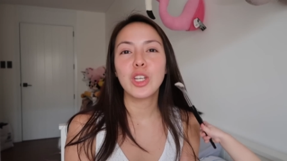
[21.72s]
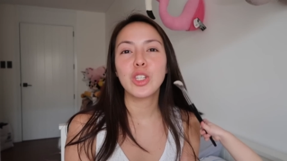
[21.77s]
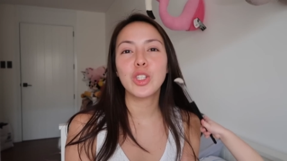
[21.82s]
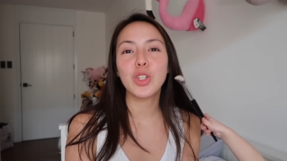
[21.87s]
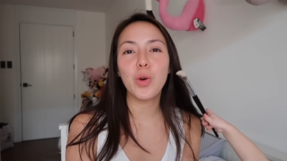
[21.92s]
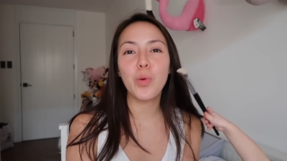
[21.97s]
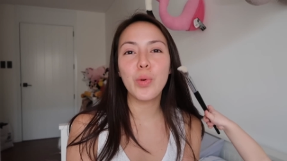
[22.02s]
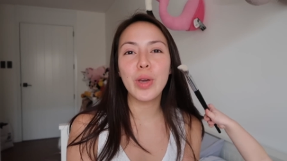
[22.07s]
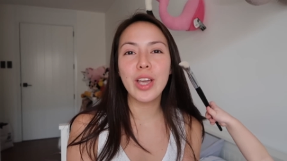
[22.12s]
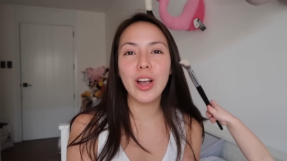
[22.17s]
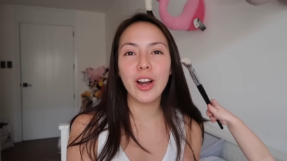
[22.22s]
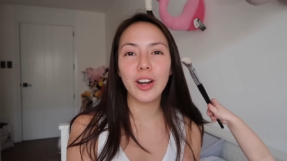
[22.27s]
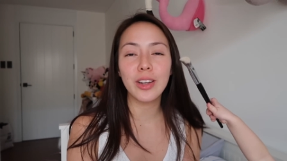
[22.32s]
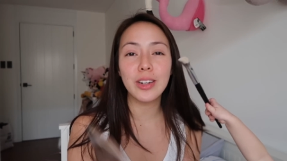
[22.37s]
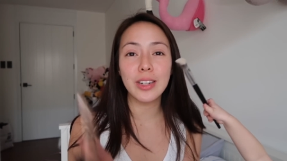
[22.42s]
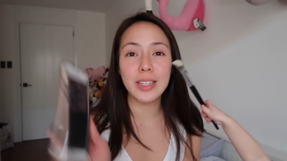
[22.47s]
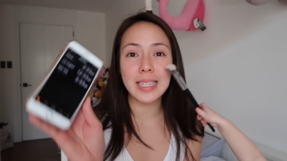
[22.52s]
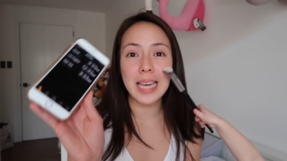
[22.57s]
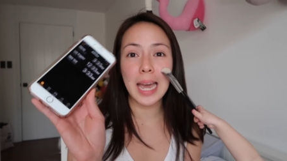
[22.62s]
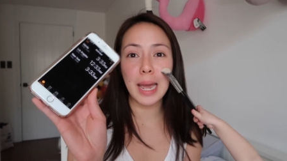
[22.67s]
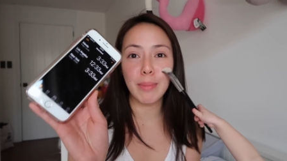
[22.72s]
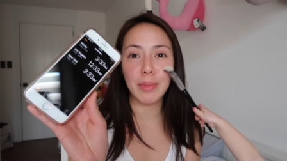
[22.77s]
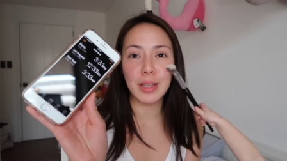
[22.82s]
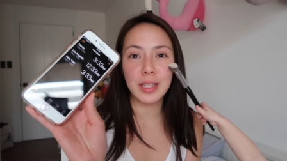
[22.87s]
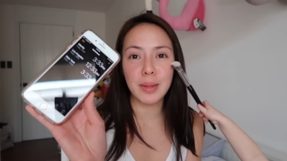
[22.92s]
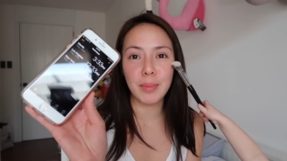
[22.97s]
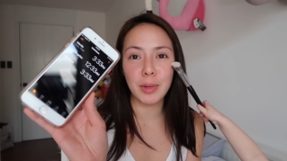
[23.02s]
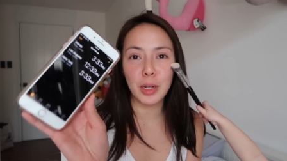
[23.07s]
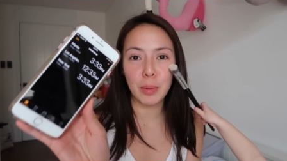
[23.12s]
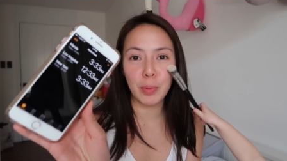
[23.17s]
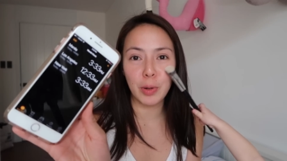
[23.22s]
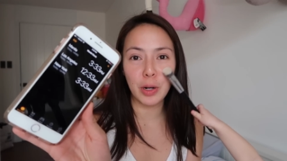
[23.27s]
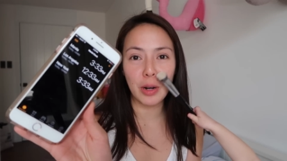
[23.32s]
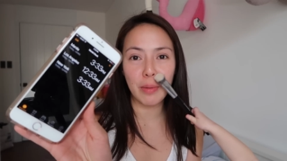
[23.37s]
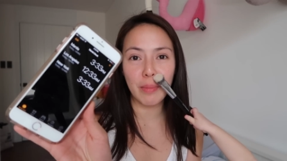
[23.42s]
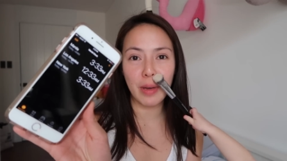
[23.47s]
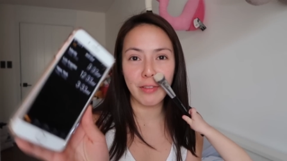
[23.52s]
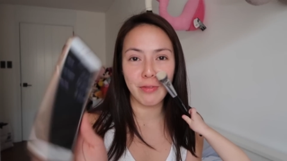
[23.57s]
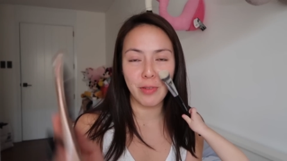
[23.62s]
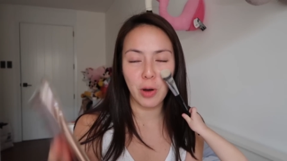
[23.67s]
so we are gonna time this. I'm gonna put
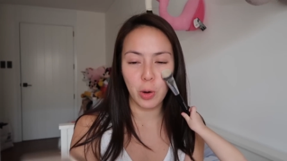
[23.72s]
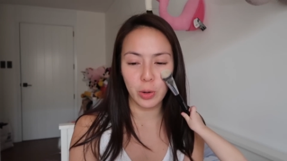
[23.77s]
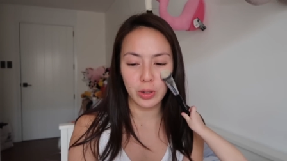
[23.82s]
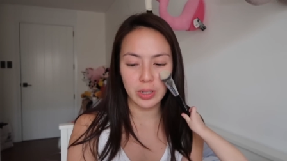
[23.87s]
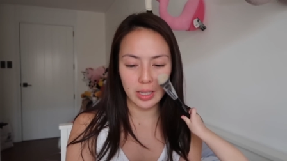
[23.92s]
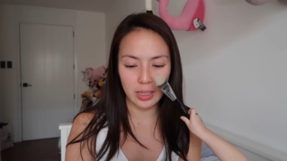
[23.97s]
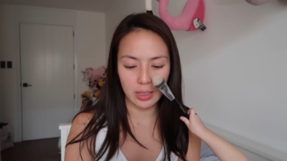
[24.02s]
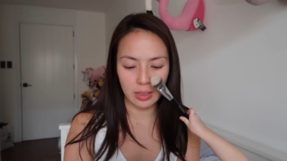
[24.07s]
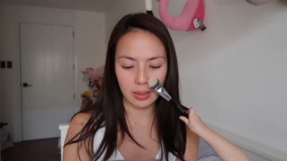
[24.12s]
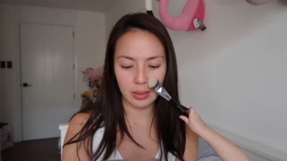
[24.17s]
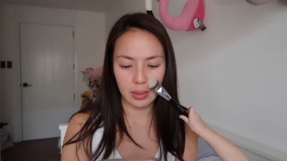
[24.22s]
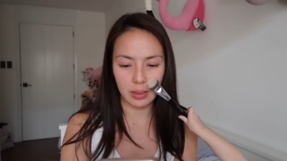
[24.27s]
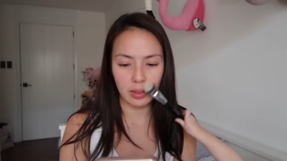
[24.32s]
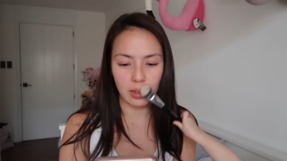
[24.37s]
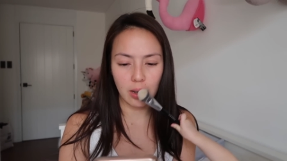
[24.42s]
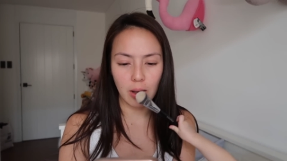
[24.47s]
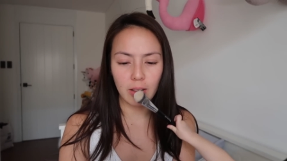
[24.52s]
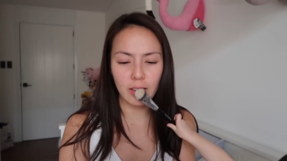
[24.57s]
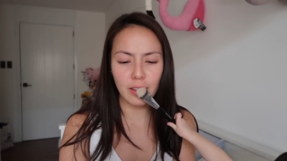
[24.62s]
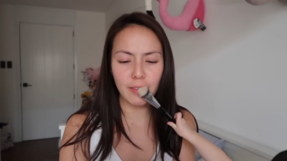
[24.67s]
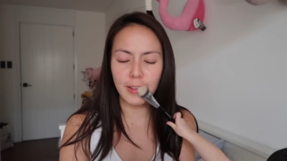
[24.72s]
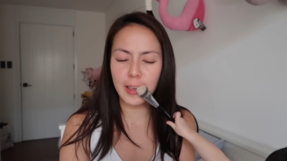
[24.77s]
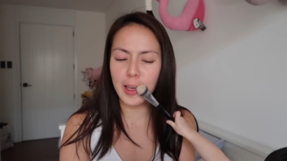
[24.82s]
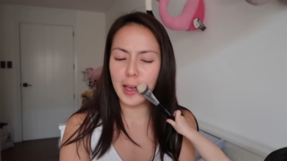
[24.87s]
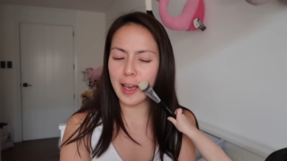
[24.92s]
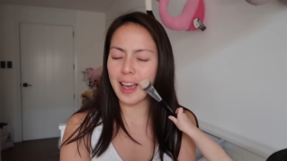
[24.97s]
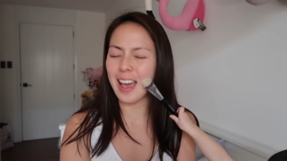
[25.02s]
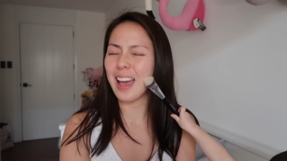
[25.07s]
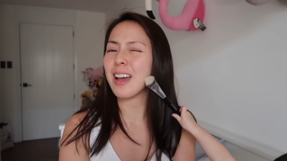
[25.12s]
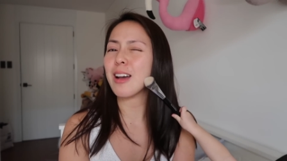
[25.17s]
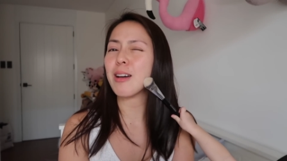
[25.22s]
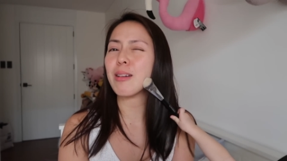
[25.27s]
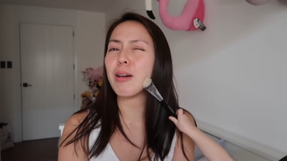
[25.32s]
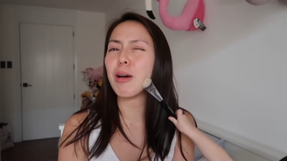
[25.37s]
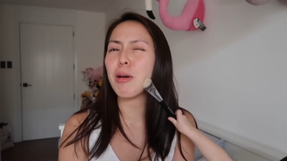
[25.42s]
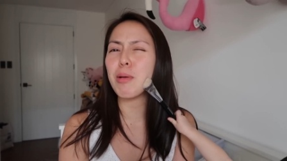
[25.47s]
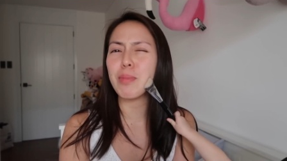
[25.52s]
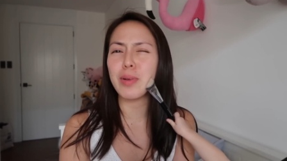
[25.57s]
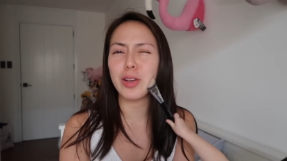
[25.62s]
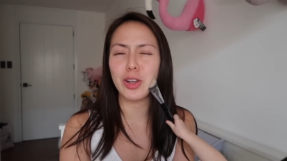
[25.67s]
it on my phone. Olivia,
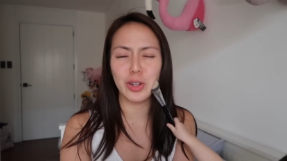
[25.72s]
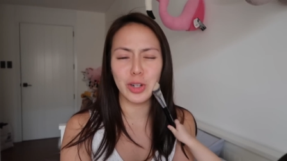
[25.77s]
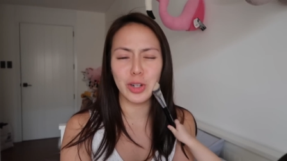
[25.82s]
oh my